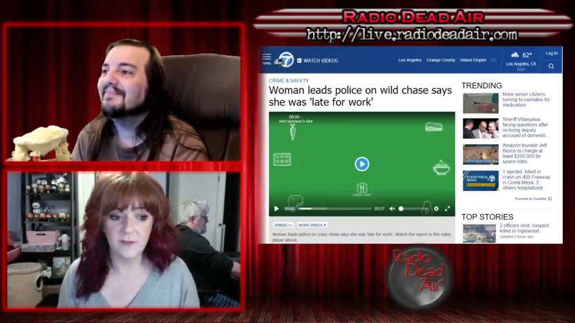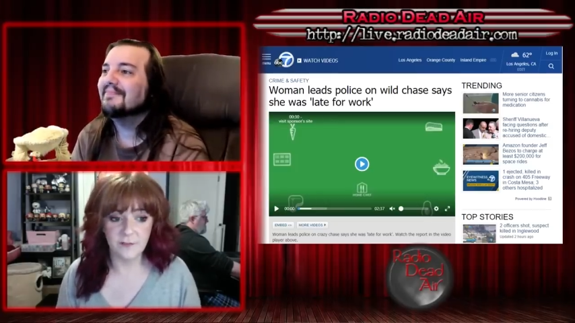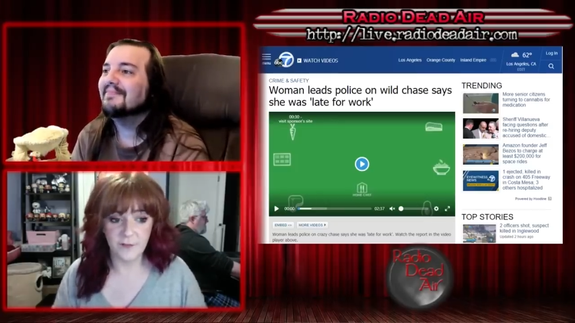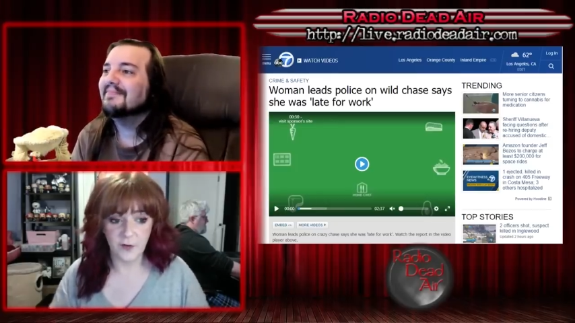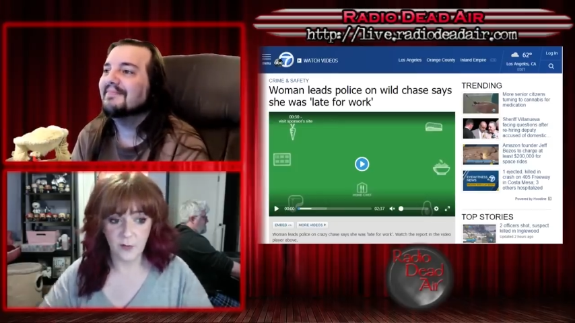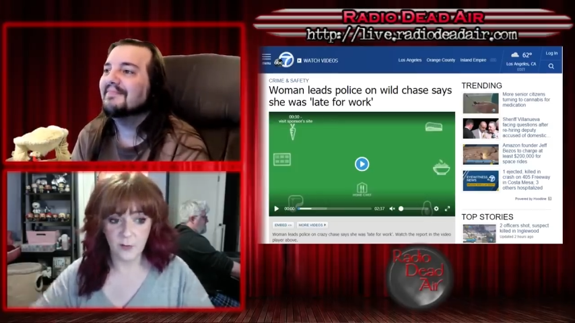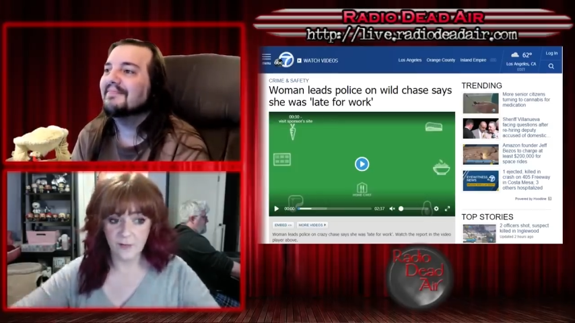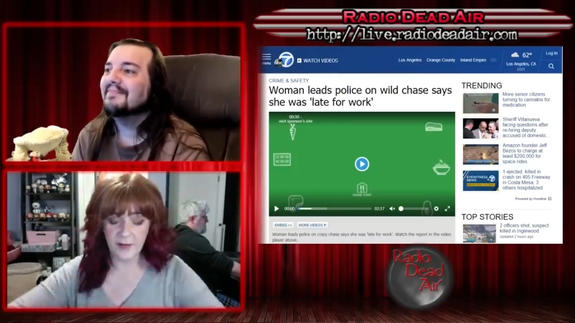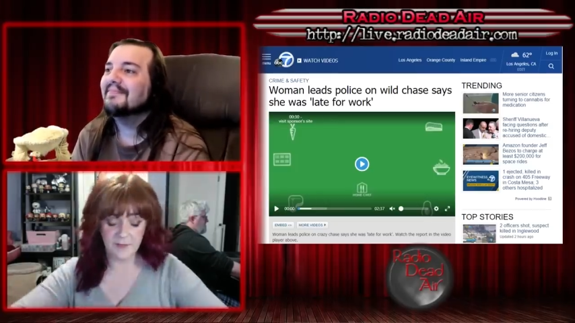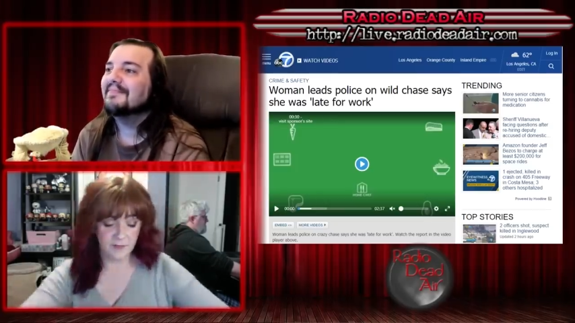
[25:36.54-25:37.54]
Speaker 1: So it
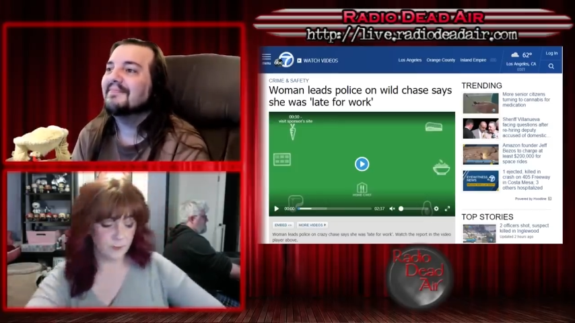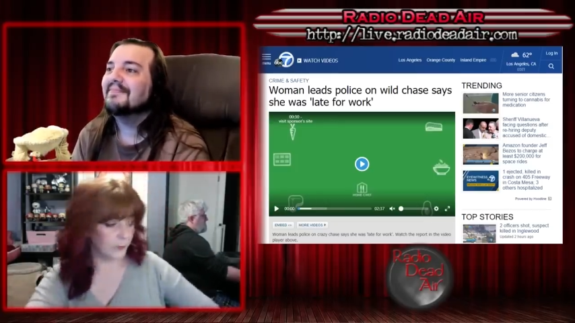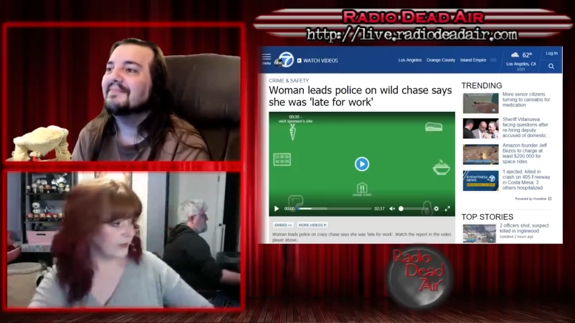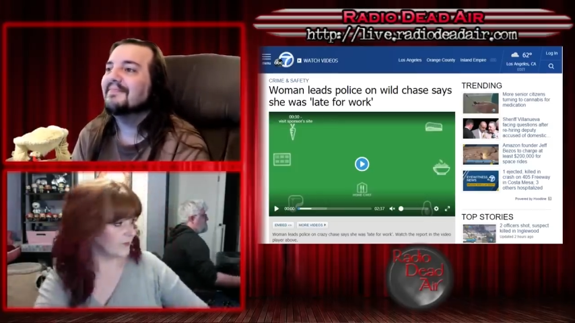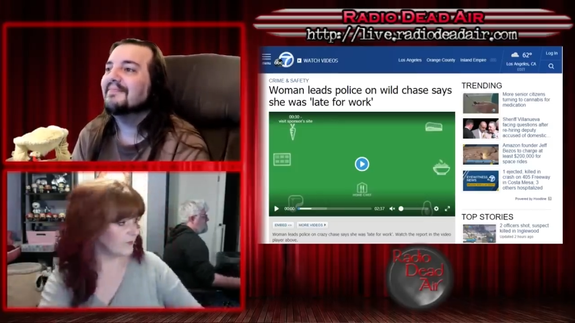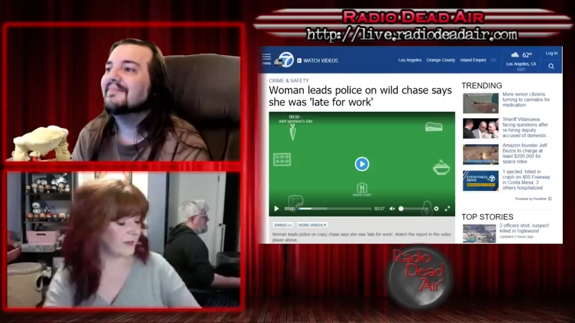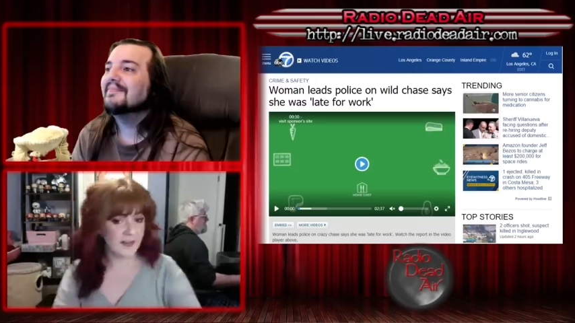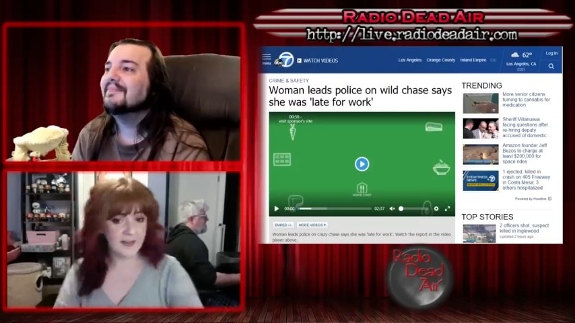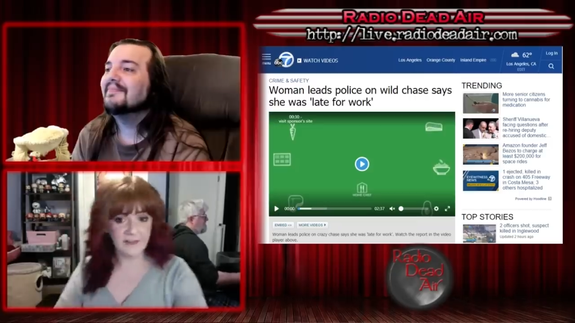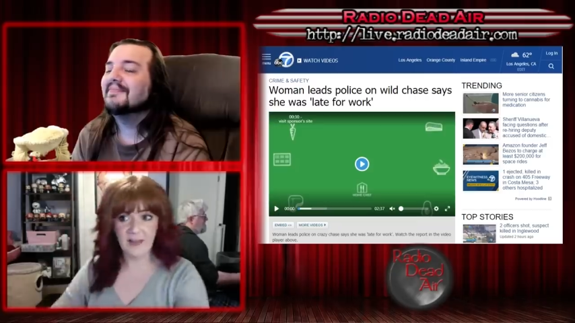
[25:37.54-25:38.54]
was like this weird,
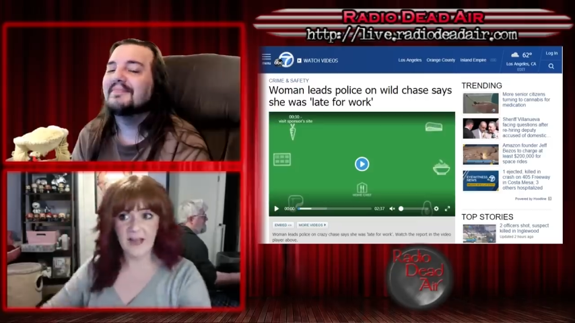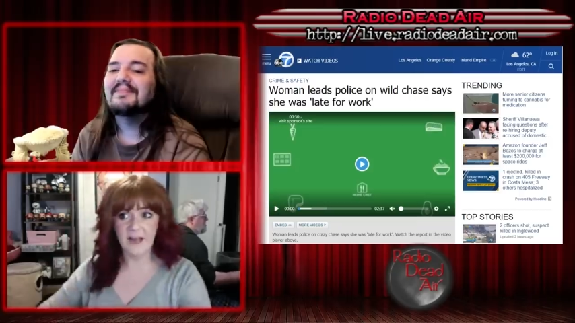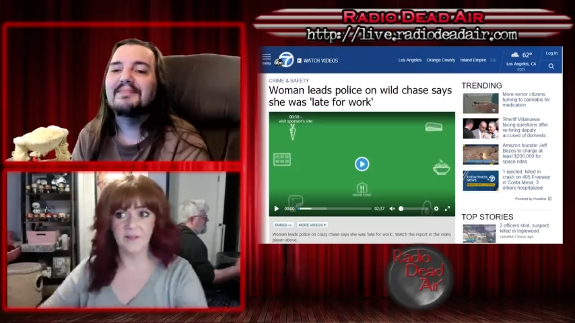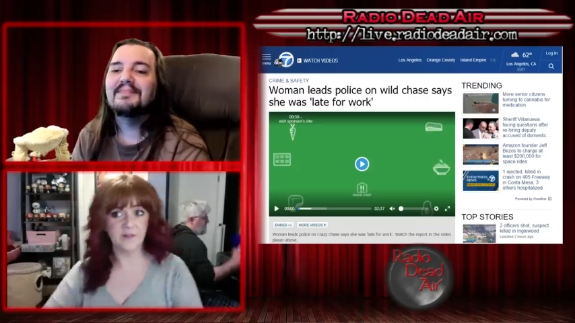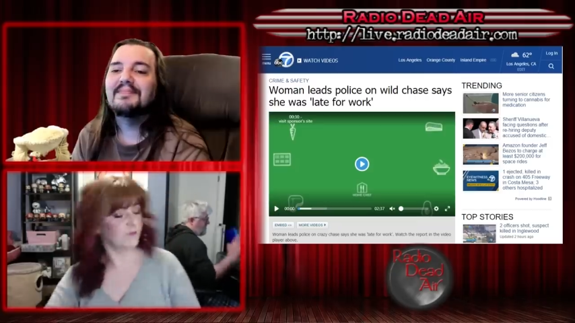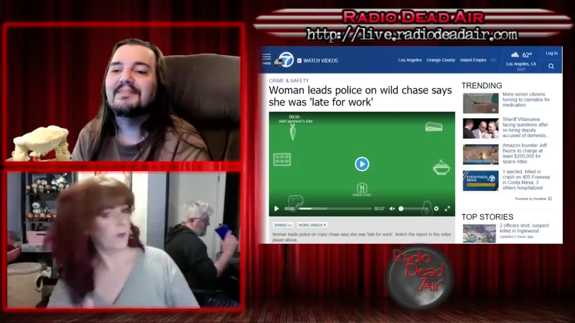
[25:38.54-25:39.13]
delicate dance of